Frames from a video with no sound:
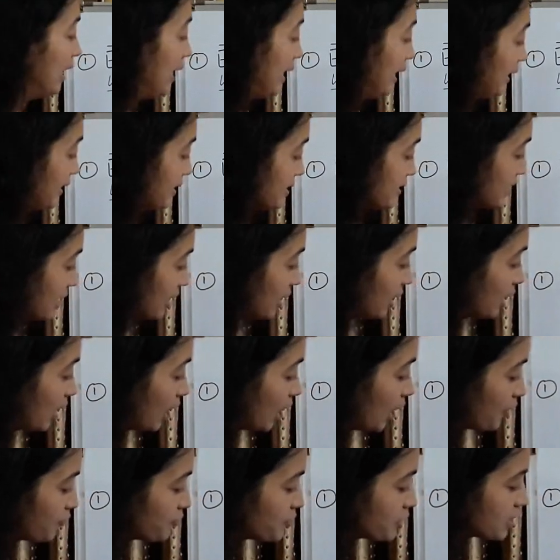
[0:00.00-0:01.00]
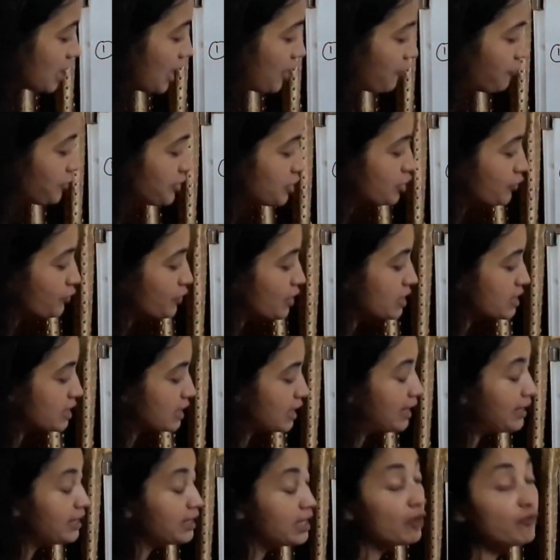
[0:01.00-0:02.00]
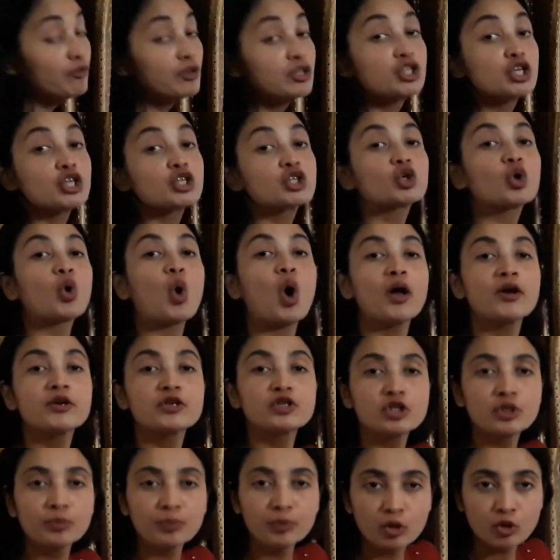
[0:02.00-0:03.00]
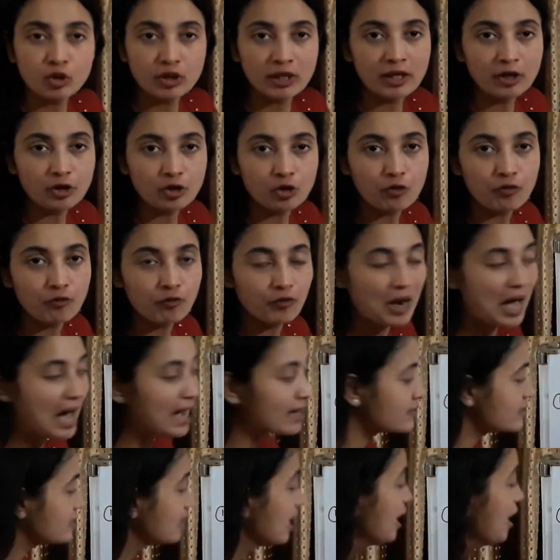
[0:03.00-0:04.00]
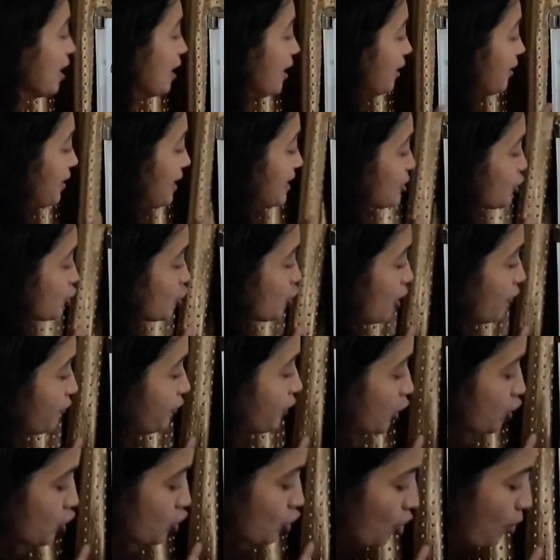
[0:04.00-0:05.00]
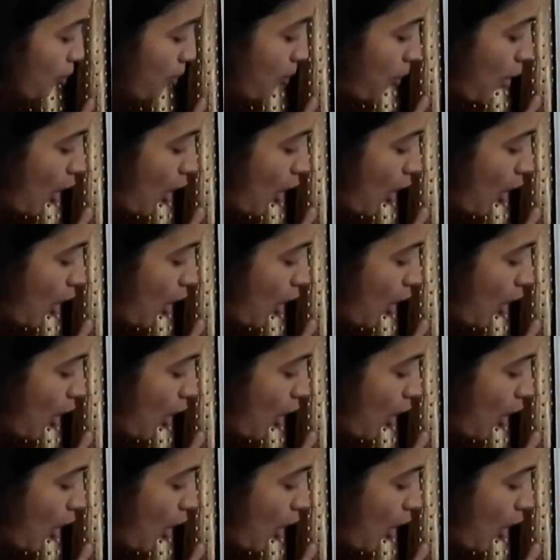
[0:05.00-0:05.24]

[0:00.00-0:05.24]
It is the curved surface of the cylinder which is contributing to flux. Rest of the two